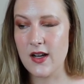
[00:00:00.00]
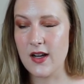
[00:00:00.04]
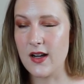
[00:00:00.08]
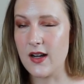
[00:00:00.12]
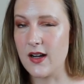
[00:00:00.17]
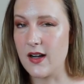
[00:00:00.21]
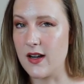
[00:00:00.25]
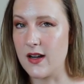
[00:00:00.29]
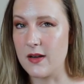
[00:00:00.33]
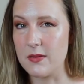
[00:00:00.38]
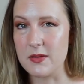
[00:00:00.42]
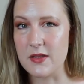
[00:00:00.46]

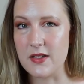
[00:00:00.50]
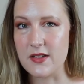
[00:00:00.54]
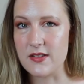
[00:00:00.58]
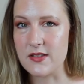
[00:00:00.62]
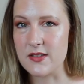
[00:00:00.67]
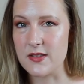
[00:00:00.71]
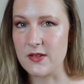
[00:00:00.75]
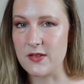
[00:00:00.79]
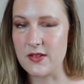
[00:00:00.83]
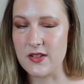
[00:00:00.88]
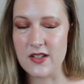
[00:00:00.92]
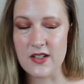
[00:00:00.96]
Oh, they're
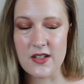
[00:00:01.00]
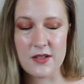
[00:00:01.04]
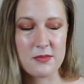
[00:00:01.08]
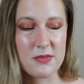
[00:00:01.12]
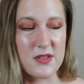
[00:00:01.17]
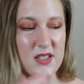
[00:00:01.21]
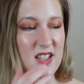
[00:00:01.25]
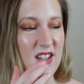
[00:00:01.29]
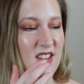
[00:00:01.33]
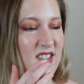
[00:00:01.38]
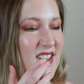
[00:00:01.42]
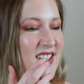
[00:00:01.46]
so good.
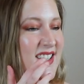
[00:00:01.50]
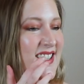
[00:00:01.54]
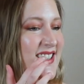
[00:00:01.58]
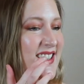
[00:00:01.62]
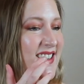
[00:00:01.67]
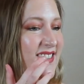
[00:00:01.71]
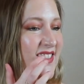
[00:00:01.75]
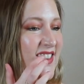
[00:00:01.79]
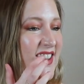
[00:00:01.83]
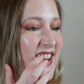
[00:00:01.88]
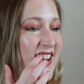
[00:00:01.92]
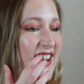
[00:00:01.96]
So
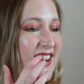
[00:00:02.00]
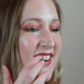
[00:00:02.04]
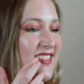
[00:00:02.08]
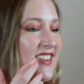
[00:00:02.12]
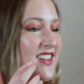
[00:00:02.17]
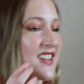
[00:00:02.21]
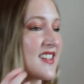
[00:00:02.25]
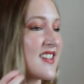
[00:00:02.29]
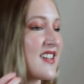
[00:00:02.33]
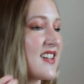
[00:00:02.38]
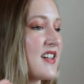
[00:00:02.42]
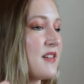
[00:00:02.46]
I'm looking
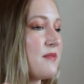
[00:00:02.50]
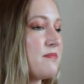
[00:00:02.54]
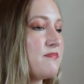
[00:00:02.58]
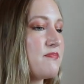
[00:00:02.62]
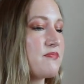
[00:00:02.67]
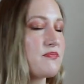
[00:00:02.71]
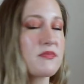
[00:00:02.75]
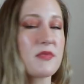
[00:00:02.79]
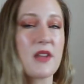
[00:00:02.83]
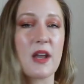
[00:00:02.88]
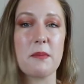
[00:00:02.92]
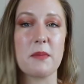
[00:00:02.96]
over,
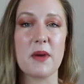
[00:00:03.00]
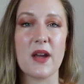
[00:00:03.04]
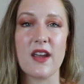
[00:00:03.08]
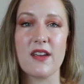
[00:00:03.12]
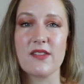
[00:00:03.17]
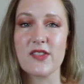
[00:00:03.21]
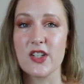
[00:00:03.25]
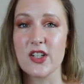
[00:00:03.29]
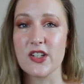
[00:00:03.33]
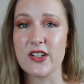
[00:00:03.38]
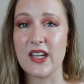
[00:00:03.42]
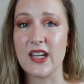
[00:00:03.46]
I might
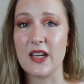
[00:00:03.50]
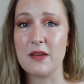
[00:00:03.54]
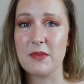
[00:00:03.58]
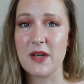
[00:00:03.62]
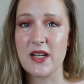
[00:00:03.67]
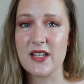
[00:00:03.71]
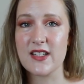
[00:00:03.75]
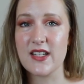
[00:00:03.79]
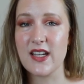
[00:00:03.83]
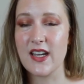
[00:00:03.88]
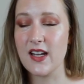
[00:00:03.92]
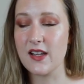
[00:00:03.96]
have cookie in
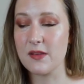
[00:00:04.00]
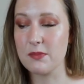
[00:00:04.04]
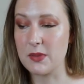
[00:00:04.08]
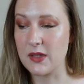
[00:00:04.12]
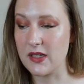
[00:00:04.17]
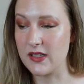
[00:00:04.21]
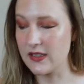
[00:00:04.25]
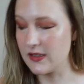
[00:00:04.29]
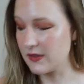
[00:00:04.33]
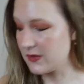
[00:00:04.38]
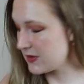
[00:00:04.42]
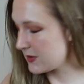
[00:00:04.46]
my teeth,
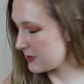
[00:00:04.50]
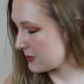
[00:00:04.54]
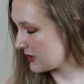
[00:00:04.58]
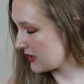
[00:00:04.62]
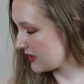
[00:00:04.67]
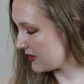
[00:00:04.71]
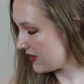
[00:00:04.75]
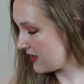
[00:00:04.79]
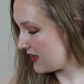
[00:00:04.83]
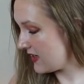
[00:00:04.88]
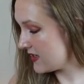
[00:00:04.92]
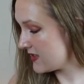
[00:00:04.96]
but it was
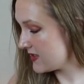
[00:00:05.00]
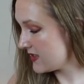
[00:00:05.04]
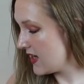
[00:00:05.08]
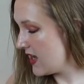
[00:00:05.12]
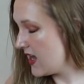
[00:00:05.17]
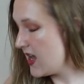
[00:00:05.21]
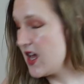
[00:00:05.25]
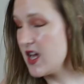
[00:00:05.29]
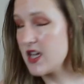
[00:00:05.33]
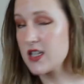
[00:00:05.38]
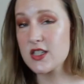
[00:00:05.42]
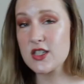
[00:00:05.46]
worth it.
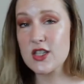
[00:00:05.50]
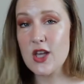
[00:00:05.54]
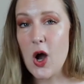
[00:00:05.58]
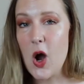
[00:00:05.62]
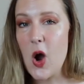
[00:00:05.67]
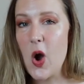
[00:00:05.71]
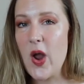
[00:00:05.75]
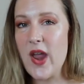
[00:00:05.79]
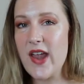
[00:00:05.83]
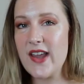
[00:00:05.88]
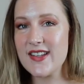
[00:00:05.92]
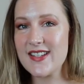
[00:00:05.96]

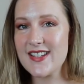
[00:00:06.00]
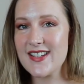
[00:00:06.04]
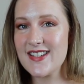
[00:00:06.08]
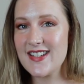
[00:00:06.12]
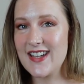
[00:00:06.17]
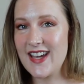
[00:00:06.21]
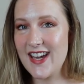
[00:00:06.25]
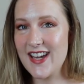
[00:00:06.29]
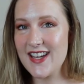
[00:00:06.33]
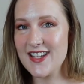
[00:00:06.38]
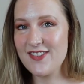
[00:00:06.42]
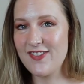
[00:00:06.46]
So in
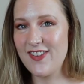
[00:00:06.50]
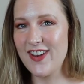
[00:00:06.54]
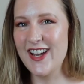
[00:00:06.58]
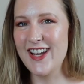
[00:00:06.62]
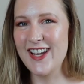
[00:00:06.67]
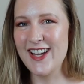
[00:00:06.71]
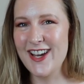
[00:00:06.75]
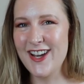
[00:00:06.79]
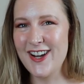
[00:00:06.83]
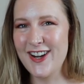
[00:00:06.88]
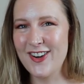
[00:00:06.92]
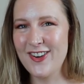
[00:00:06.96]
today's
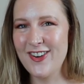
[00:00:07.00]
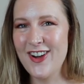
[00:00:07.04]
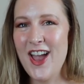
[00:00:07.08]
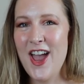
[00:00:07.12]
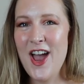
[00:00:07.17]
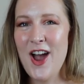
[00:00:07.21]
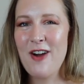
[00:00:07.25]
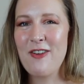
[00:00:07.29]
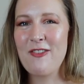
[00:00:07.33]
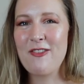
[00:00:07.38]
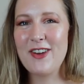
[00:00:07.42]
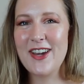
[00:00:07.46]
video,
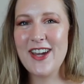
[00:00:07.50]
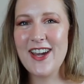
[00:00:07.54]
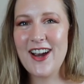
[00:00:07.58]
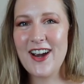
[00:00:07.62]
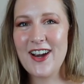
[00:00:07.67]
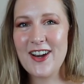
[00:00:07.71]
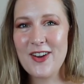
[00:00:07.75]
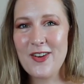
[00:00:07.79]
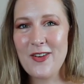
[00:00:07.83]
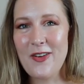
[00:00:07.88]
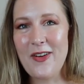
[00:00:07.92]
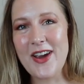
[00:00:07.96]
we
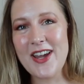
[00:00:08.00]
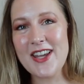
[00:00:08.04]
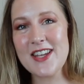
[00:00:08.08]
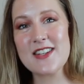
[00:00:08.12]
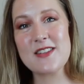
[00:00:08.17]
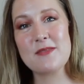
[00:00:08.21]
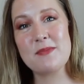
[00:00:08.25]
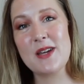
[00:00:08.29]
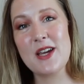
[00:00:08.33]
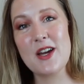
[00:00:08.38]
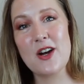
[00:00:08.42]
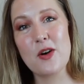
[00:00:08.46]
are going
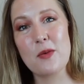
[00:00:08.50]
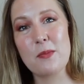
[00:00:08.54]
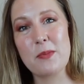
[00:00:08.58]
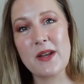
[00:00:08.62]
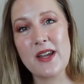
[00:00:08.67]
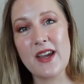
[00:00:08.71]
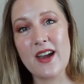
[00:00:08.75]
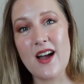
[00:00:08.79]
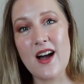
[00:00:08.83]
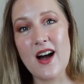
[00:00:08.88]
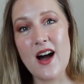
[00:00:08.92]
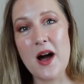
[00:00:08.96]
to be
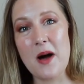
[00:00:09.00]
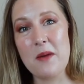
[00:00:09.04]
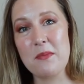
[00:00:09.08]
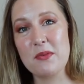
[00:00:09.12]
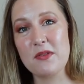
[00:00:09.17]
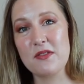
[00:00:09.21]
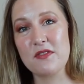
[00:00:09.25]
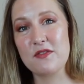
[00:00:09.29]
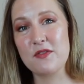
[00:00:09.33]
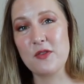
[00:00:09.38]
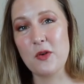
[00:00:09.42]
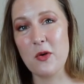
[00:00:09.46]
opening
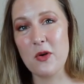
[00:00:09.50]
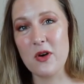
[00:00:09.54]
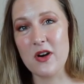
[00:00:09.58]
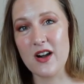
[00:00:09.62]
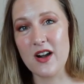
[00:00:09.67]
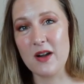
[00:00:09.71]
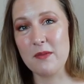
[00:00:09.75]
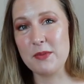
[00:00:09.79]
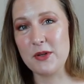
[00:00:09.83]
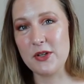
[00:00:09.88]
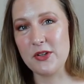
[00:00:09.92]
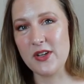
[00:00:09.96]
up
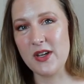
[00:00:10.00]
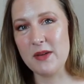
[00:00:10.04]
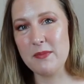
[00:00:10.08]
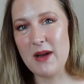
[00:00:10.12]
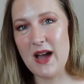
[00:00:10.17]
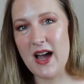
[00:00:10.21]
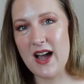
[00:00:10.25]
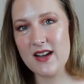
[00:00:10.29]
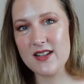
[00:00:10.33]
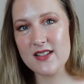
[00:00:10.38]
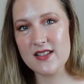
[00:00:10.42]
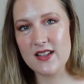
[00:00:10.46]
four beauty
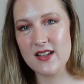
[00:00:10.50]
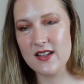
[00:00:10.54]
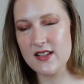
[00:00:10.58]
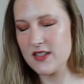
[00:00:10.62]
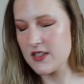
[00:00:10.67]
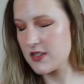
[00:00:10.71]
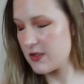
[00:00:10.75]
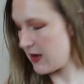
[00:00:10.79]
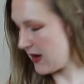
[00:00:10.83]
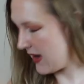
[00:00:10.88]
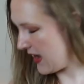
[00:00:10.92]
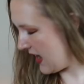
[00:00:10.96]

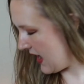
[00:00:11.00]
boxes. So I